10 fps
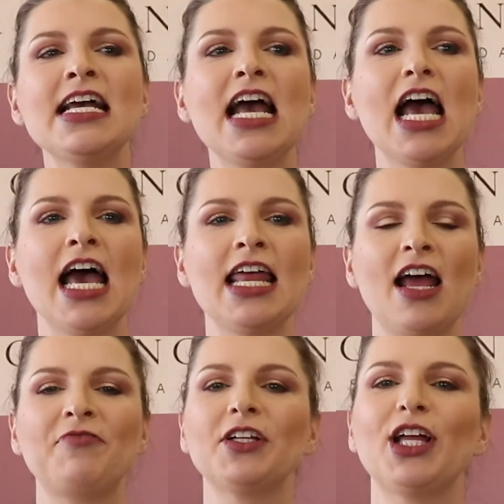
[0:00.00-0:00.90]
And I
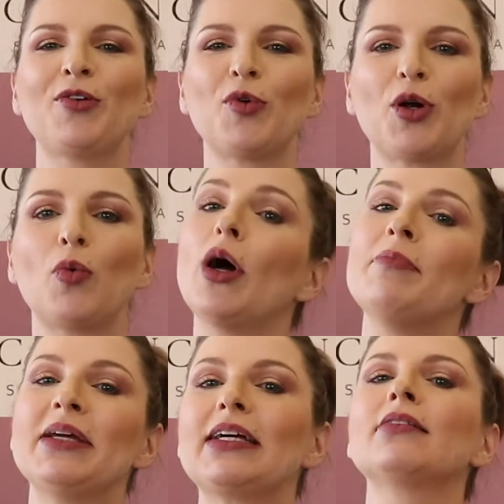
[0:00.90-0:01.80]
feel like we're one
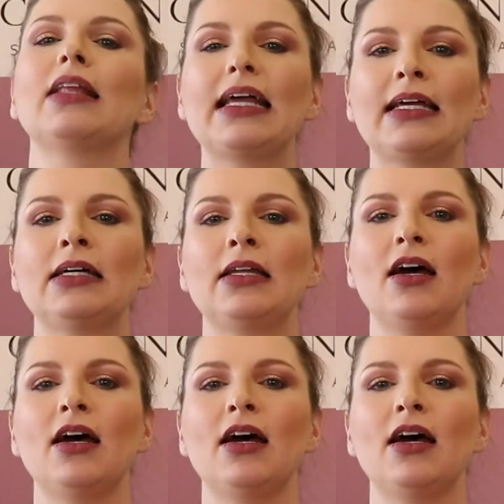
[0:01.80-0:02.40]
big clan